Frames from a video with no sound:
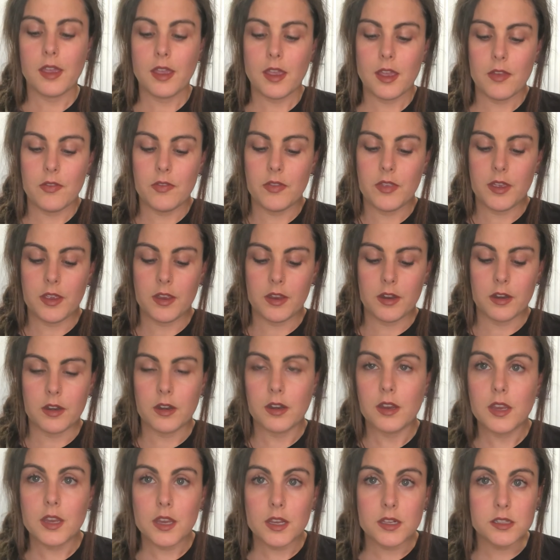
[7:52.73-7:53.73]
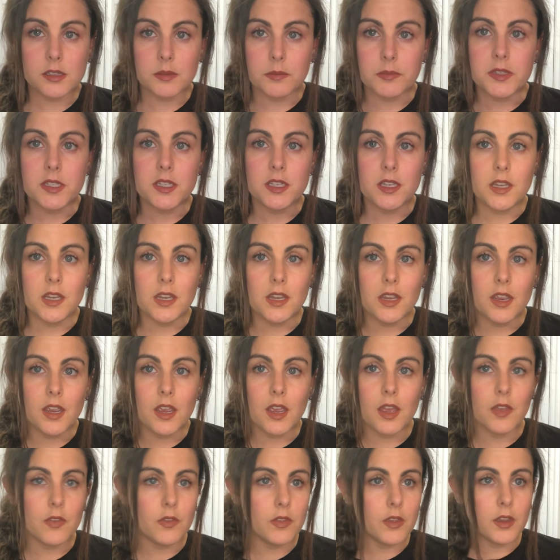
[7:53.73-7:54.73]
and then get some tea
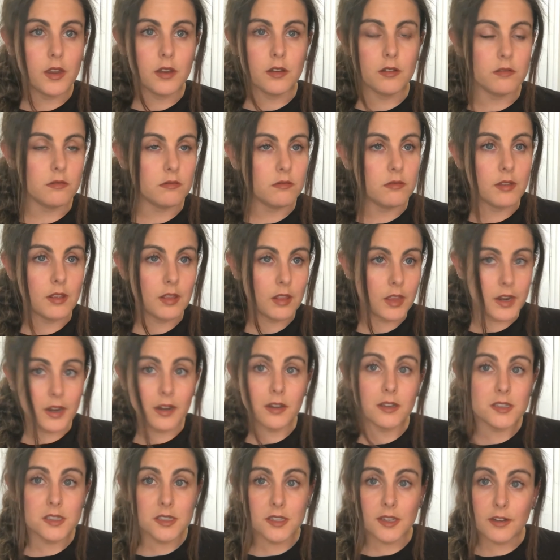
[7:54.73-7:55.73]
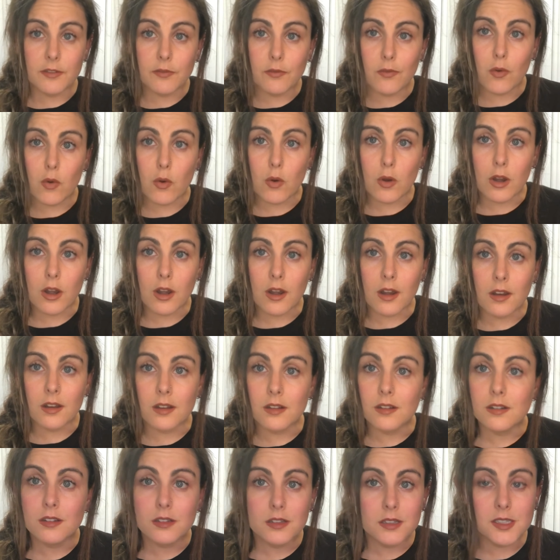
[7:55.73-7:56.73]
and then let it sit
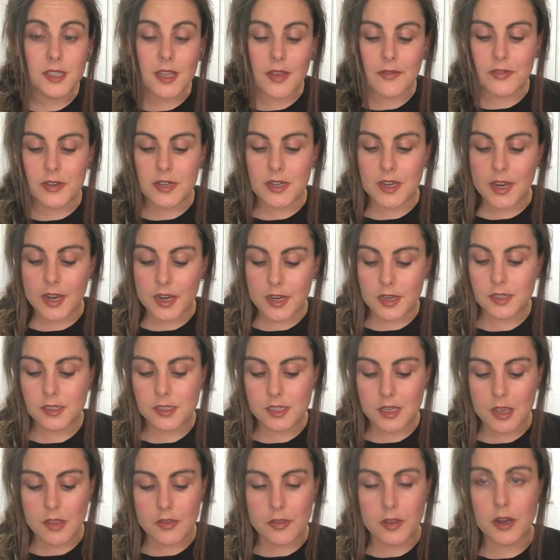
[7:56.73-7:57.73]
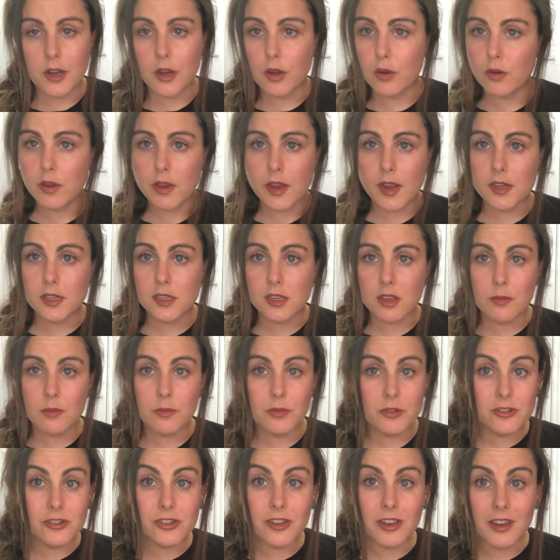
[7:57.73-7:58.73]
for 7 days and then it creates
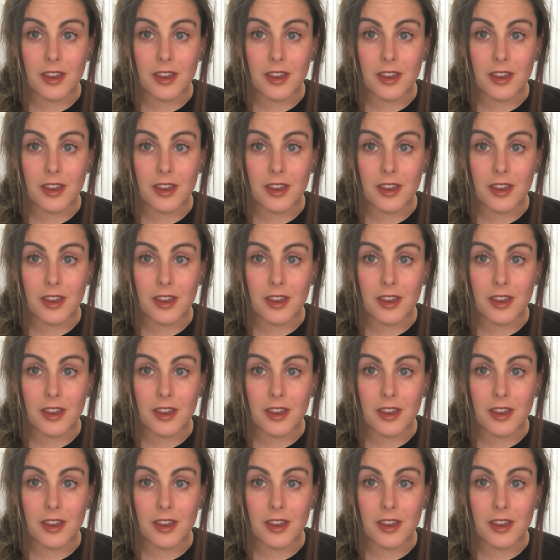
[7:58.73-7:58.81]
kombucha